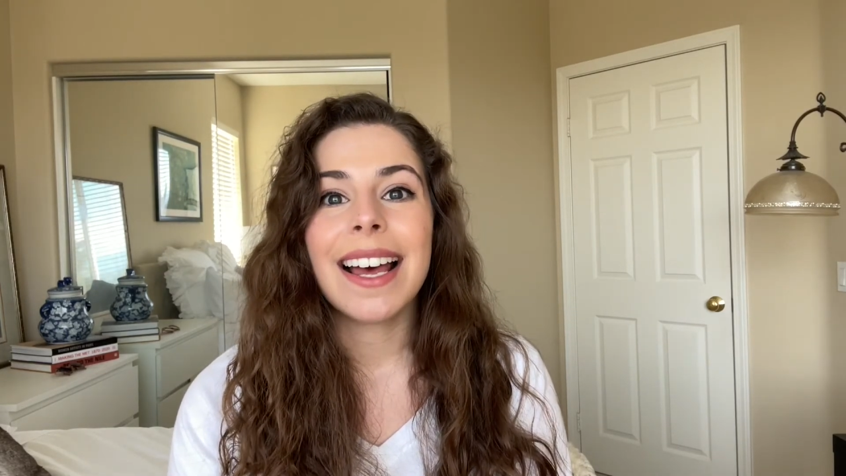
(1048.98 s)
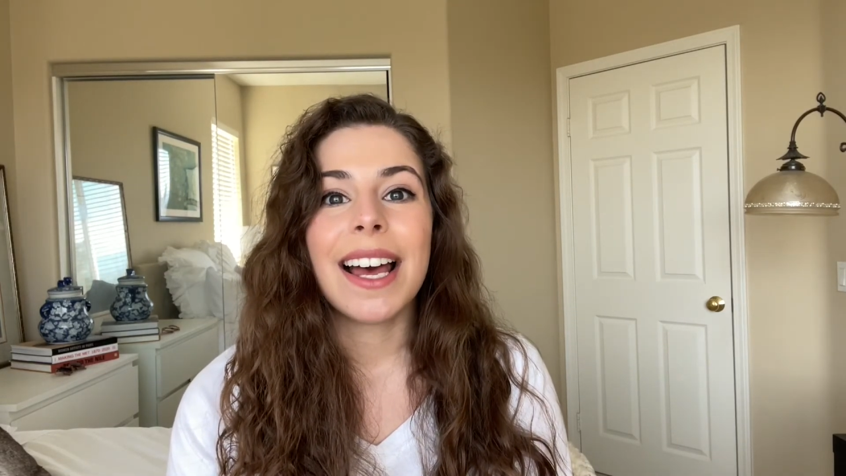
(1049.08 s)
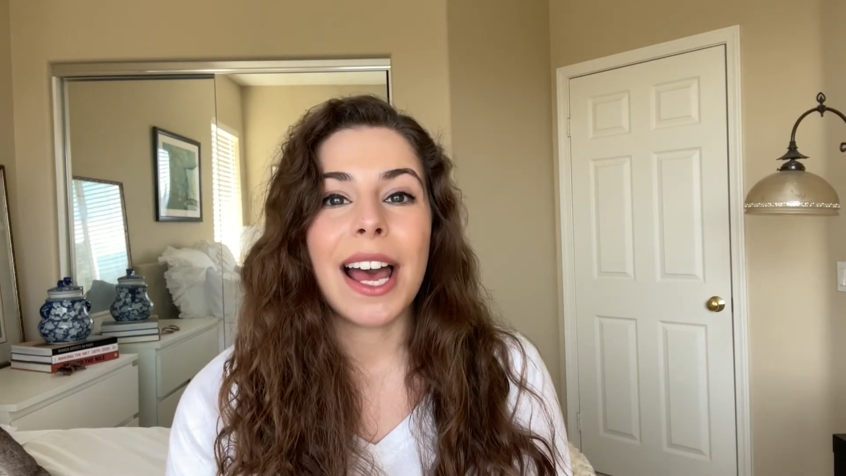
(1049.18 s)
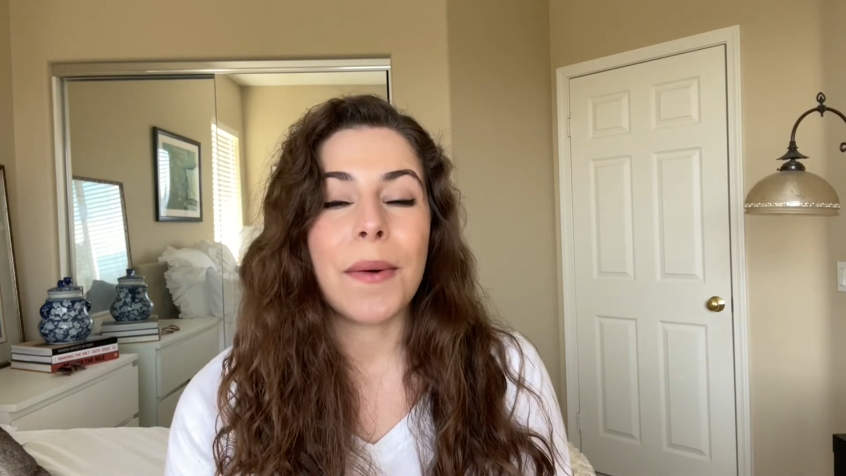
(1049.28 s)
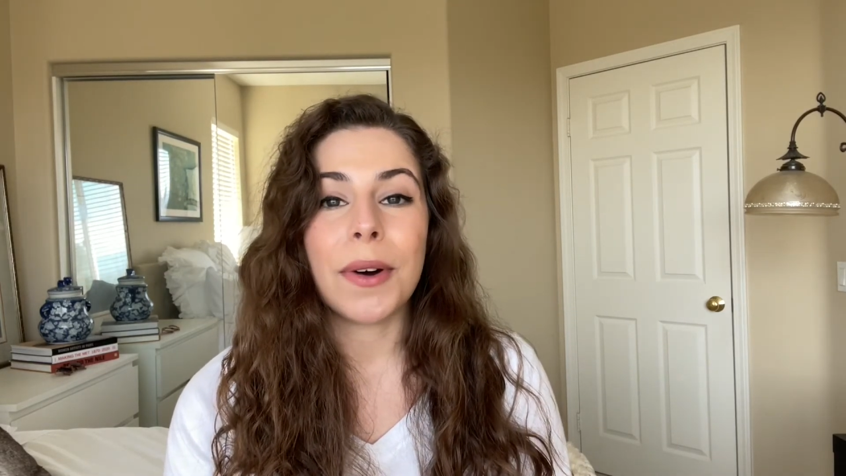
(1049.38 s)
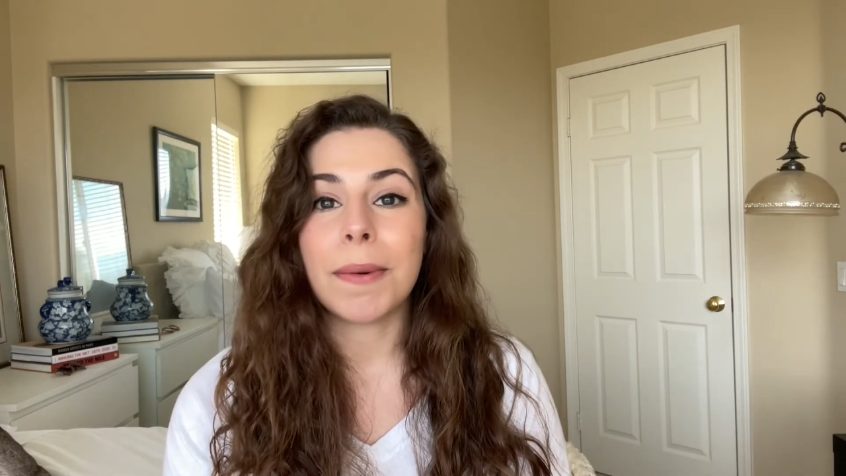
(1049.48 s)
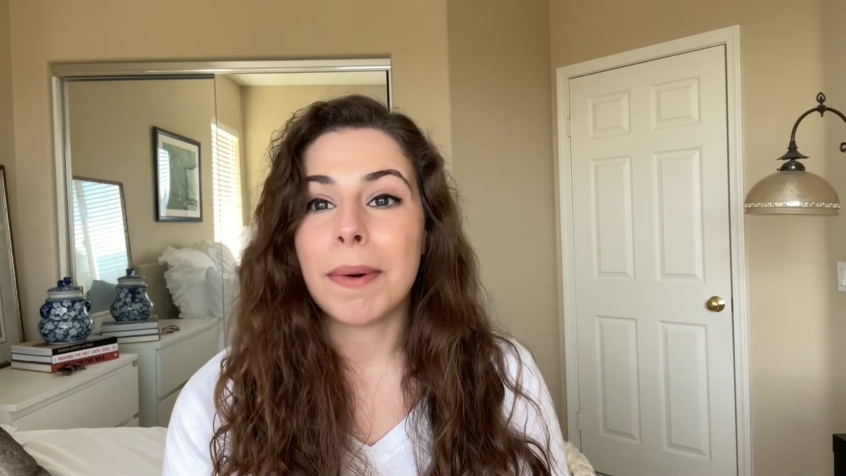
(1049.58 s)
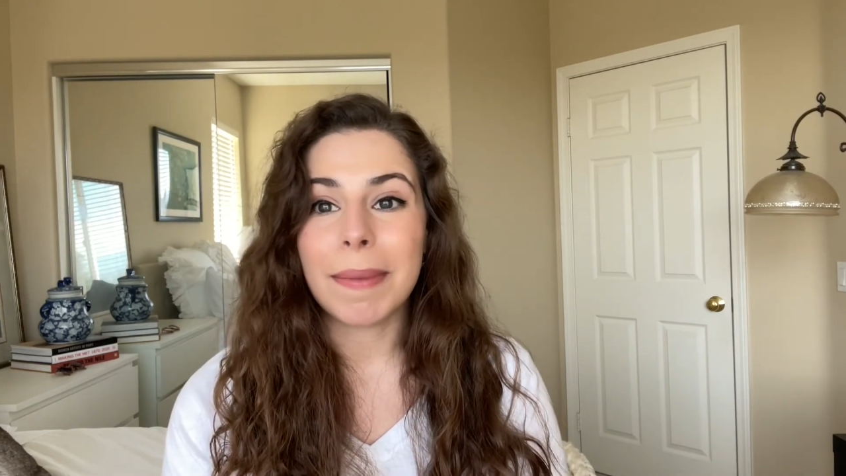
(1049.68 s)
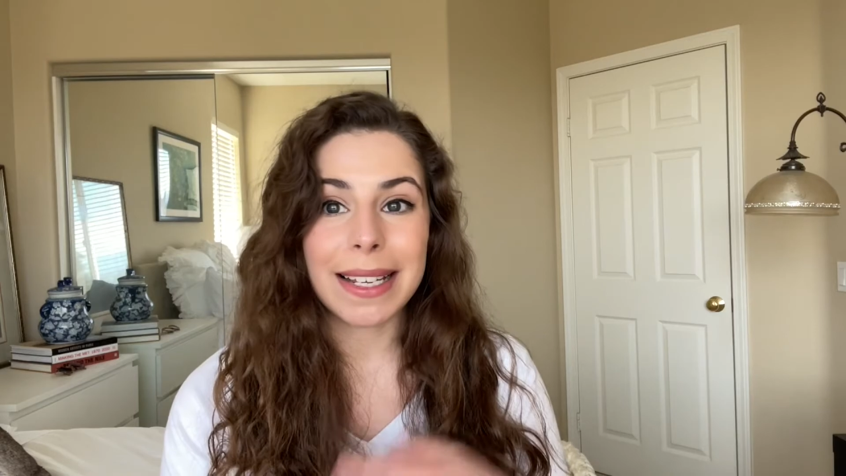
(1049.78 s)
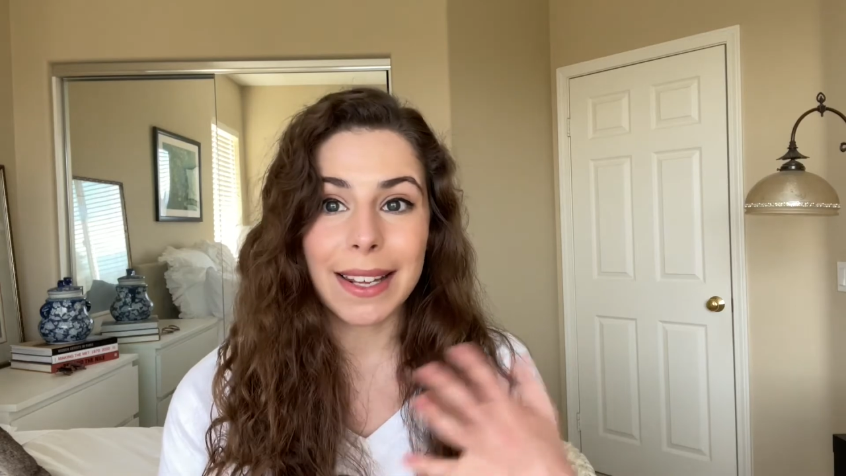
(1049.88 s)
I want to put
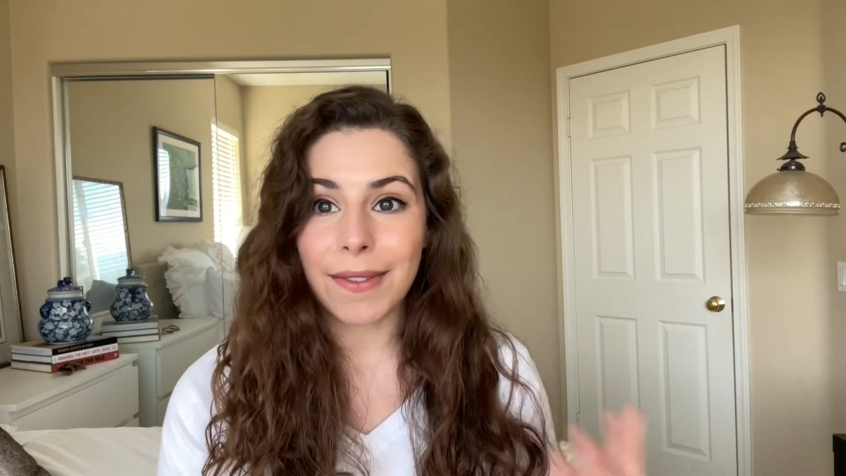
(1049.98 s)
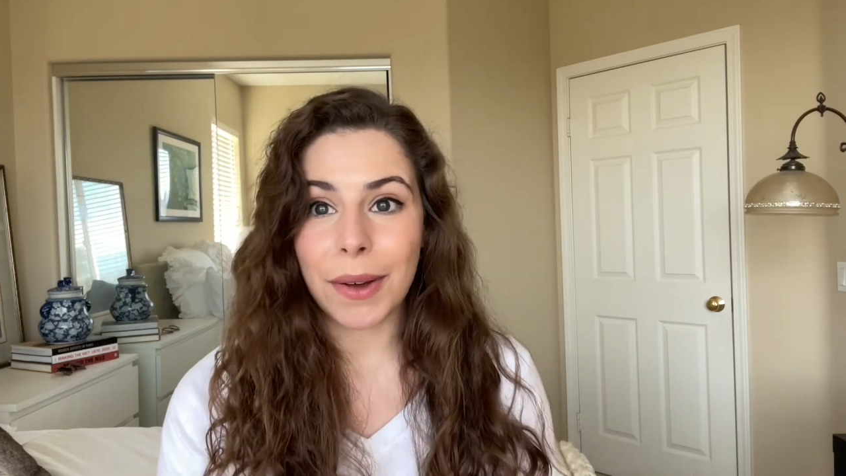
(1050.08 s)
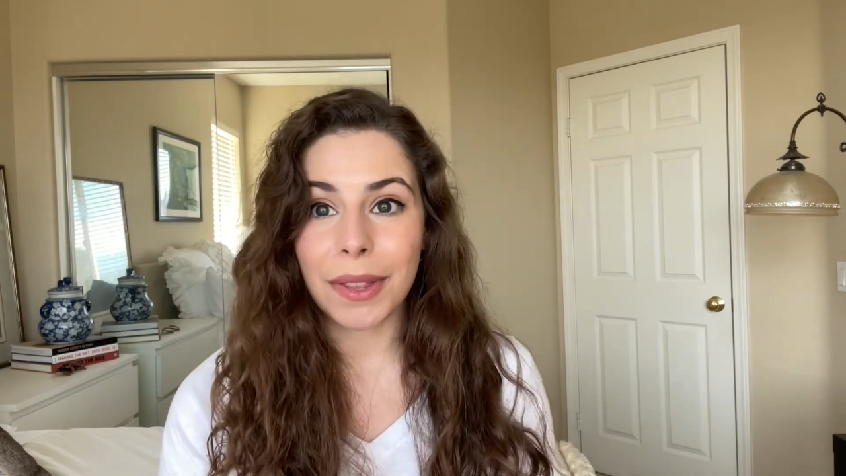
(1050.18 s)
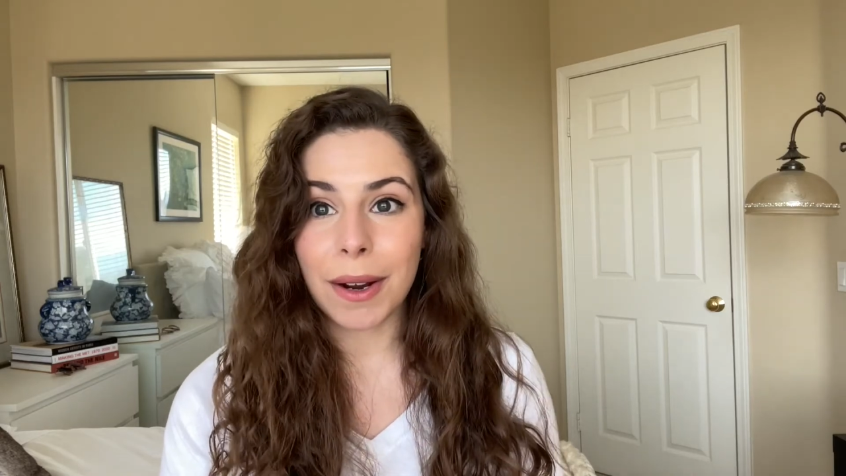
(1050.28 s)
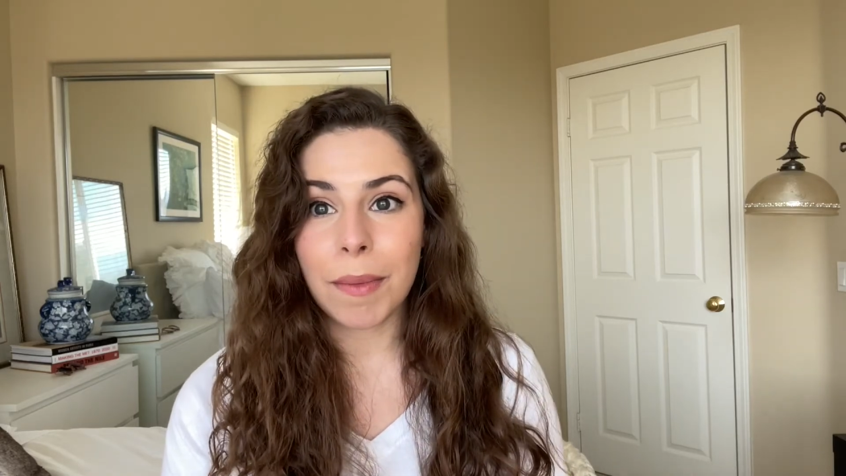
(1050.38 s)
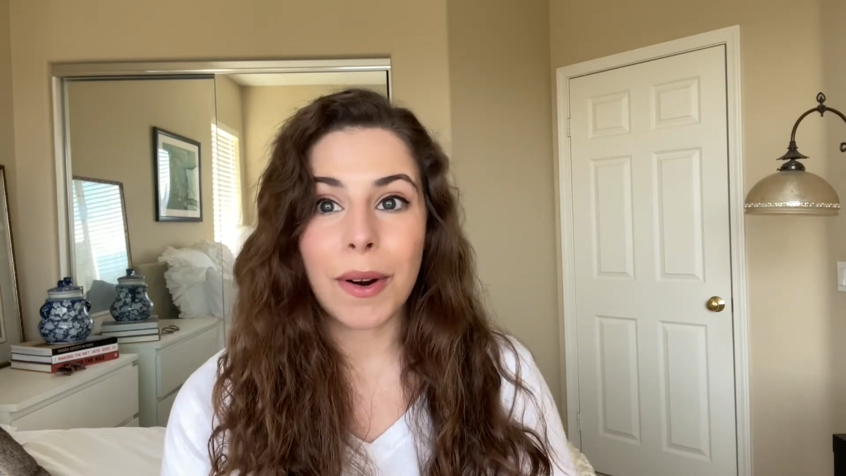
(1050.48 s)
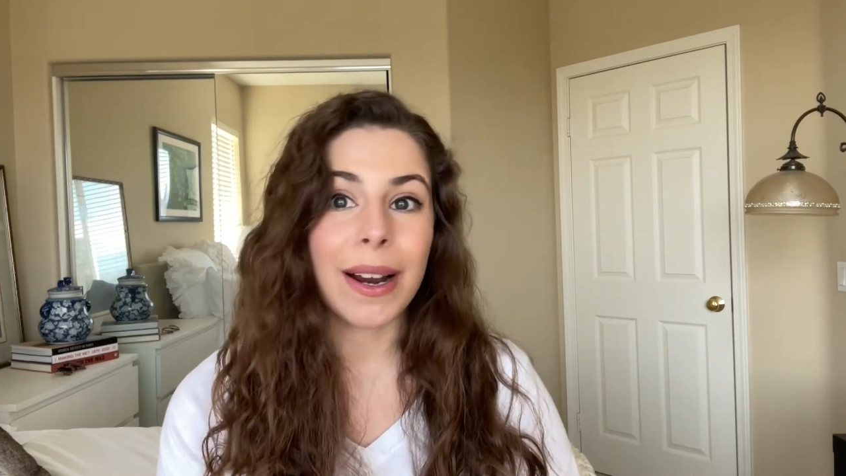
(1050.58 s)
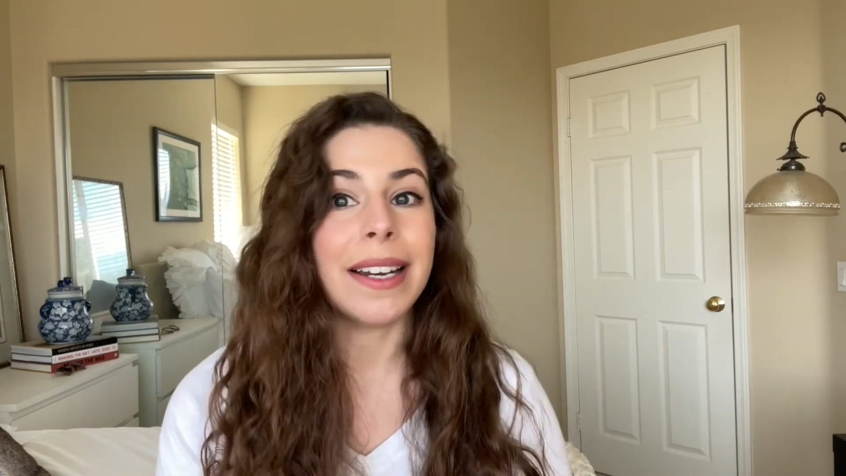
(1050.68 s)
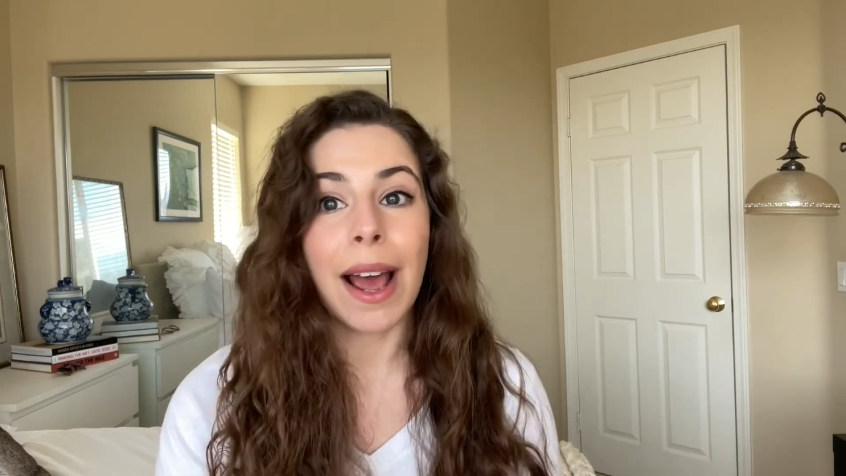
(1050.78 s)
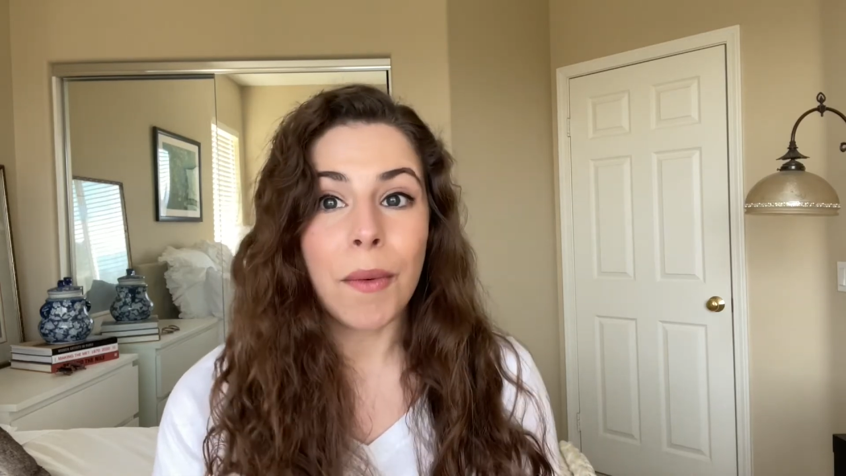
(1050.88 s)
myself out there more
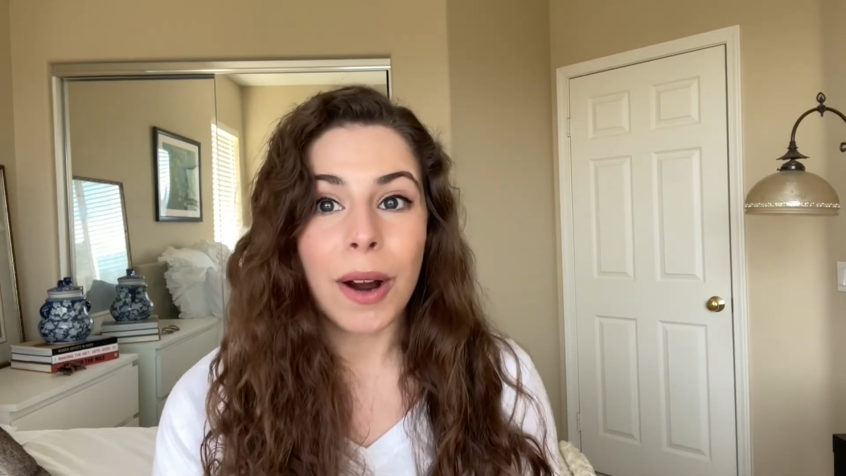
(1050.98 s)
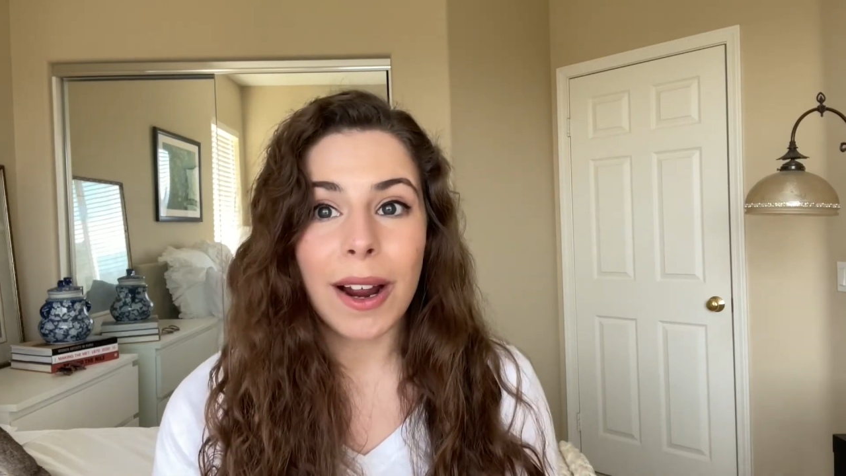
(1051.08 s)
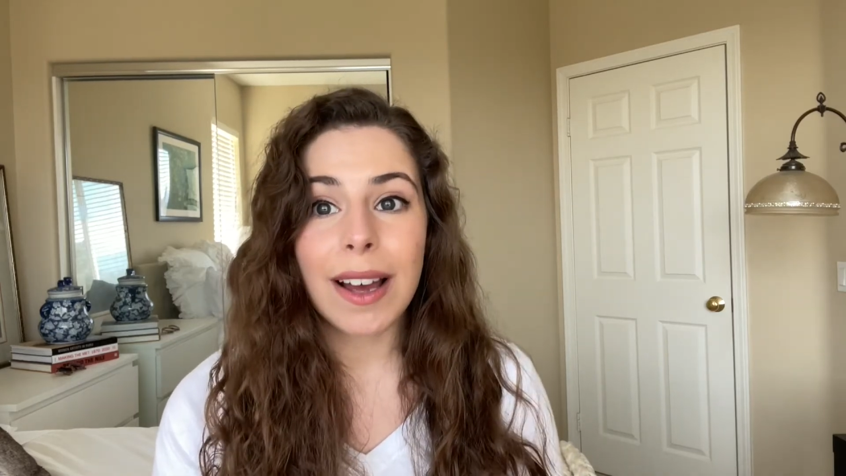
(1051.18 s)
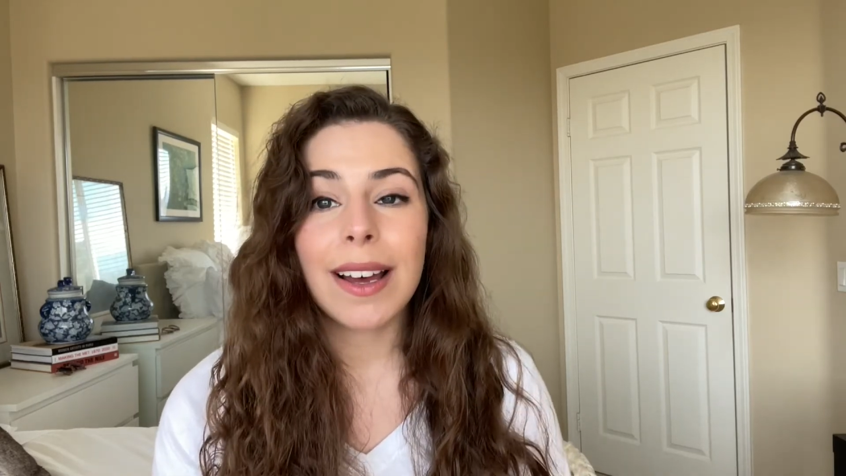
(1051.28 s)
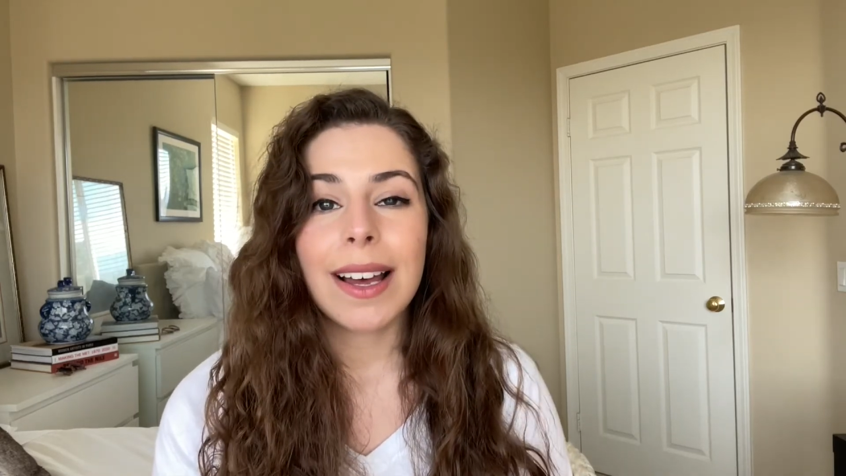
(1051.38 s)
and network.